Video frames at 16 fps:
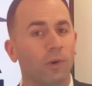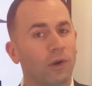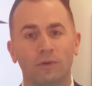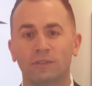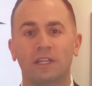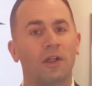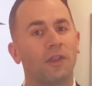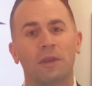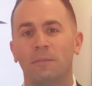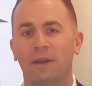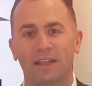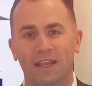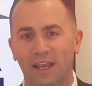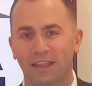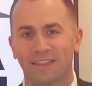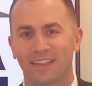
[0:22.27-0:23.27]
We don't tell
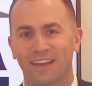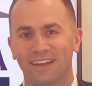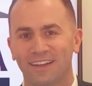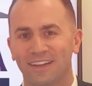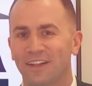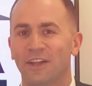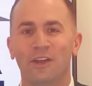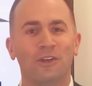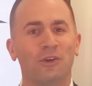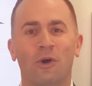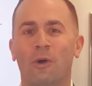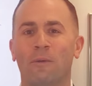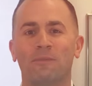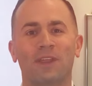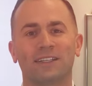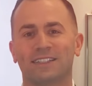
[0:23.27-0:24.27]
anybody anything. Your
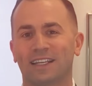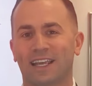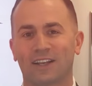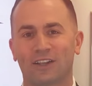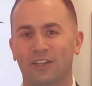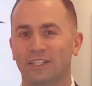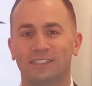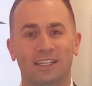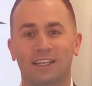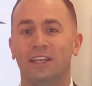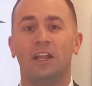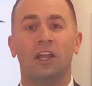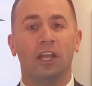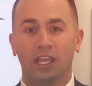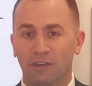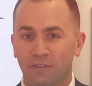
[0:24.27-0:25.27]
home doesn't get
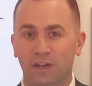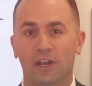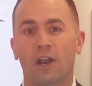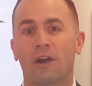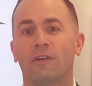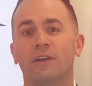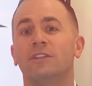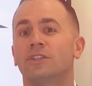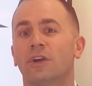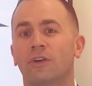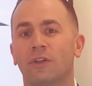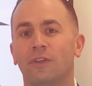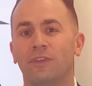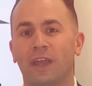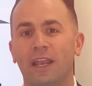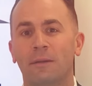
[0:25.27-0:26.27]
listed even in our
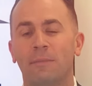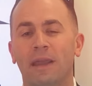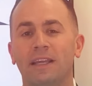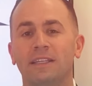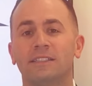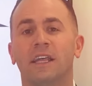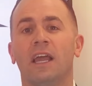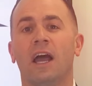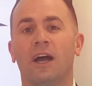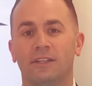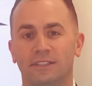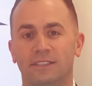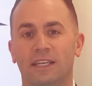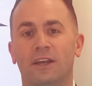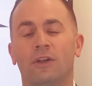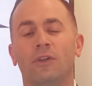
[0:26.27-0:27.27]
internal database
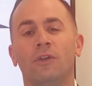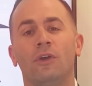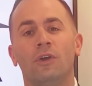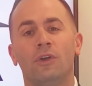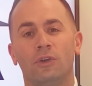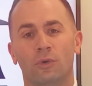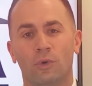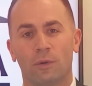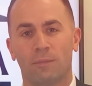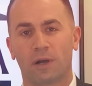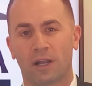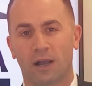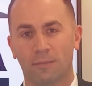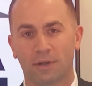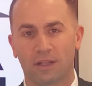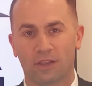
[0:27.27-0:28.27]
until you were to
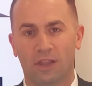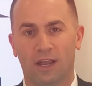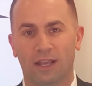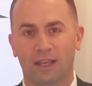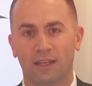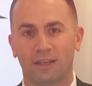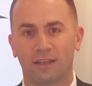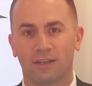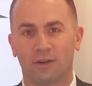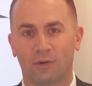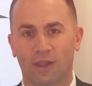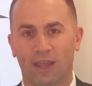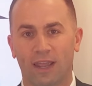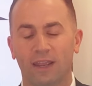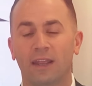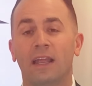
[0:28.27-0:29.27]
become a client,
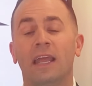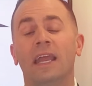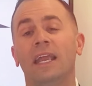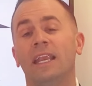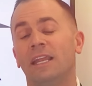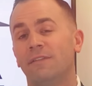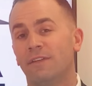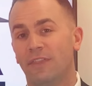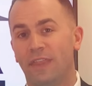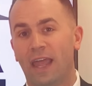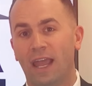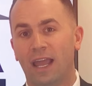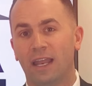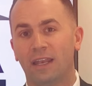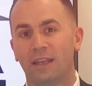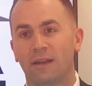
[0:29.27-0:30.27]
okay? And even
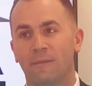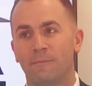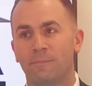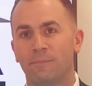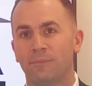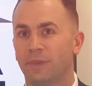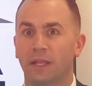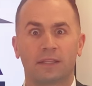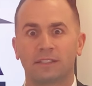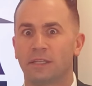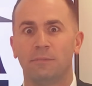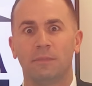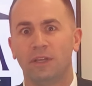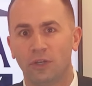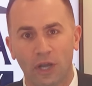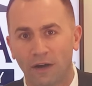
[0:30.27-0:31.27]
then, that
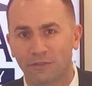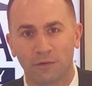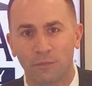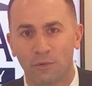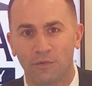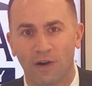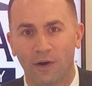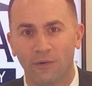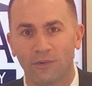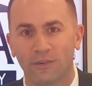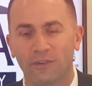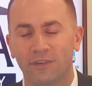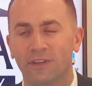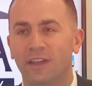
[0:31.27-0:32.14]
doesn't mean you have to move out.